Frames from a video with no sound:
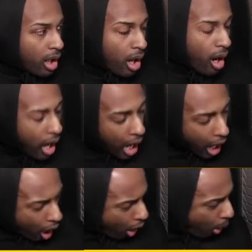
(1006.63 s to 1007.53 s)

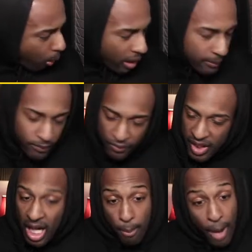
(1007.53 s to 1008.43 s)
Oh!
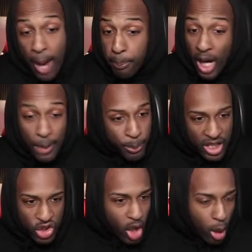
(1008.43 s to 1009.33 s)
My blood
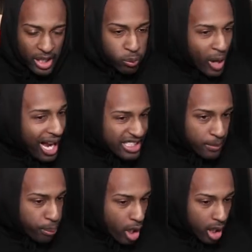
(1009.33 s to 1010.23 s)
pressure's already rising,
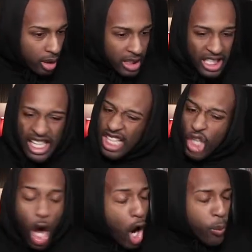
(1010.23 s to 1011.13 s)
bruh. It's
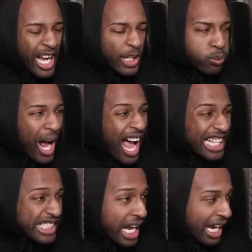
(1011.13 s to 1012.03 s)
already
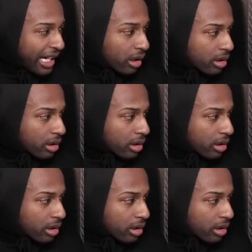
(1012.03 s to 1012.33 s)
rising!